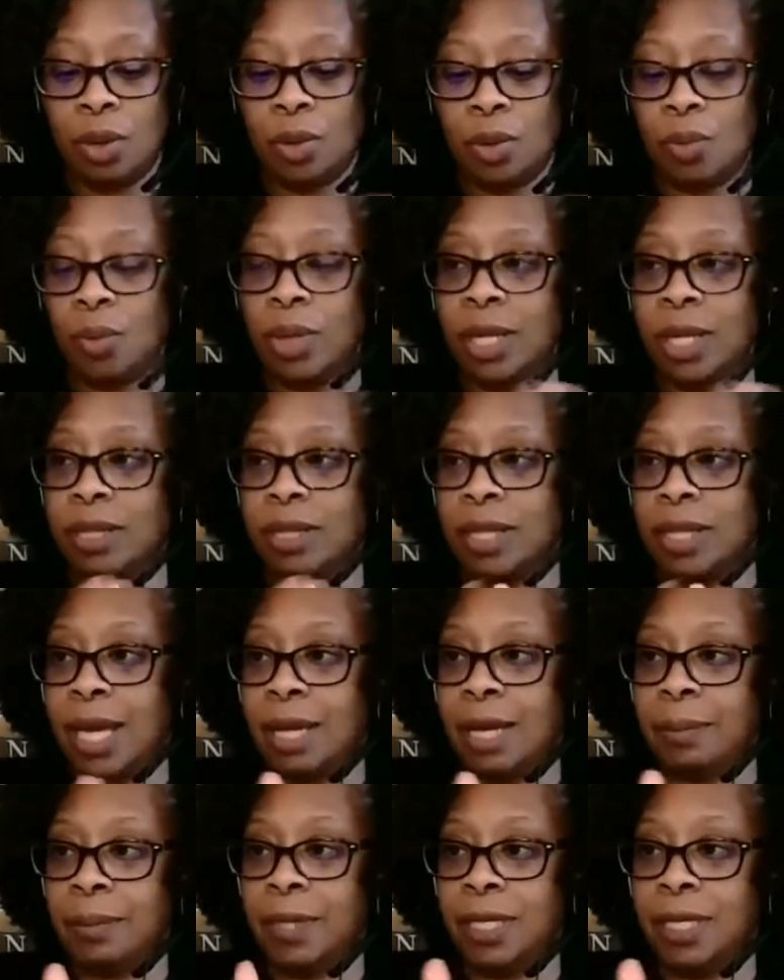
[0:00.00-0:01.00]
with
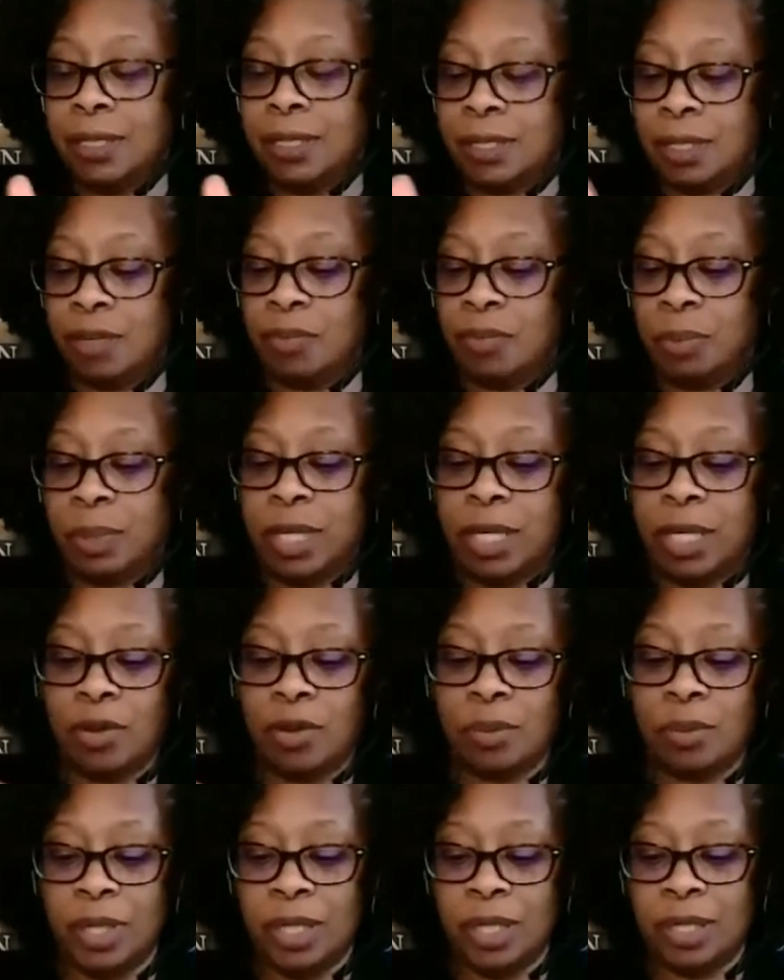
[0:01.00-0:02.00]
a piece of
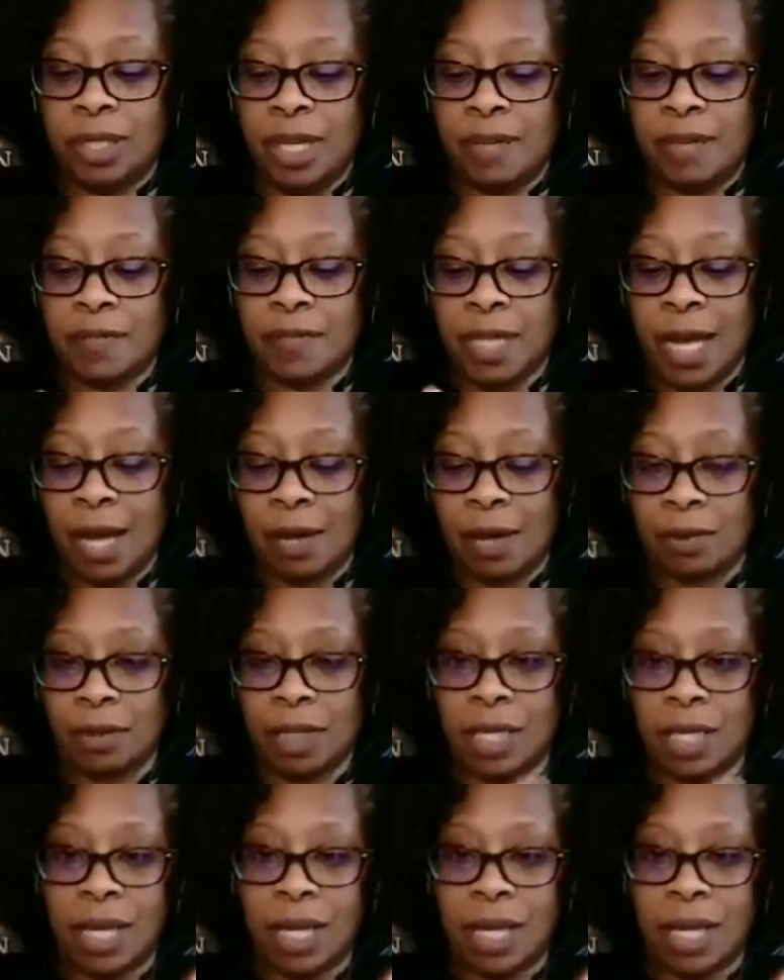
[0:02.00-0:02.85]
Play-Doh being left out?